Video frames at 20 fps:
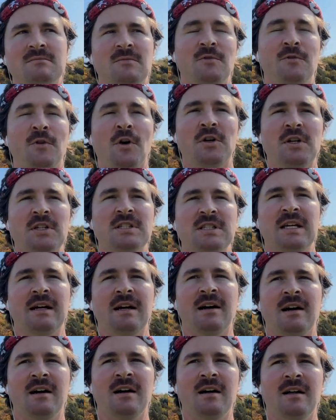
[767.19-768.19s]
focusing
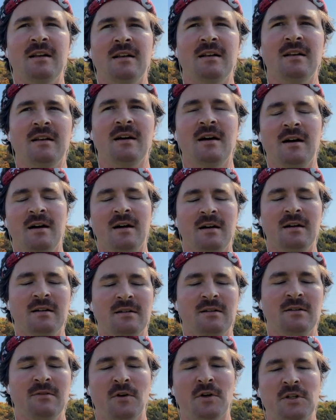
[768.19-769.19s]
on
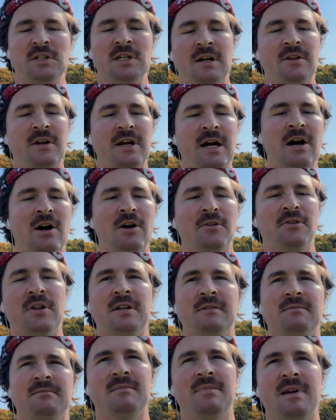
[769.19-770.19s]
their health
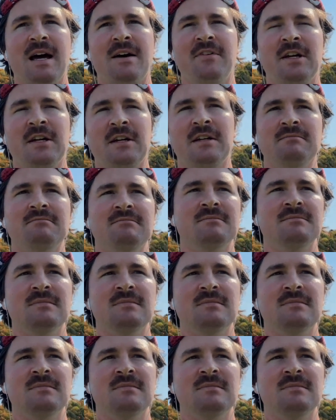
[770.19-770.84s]
and having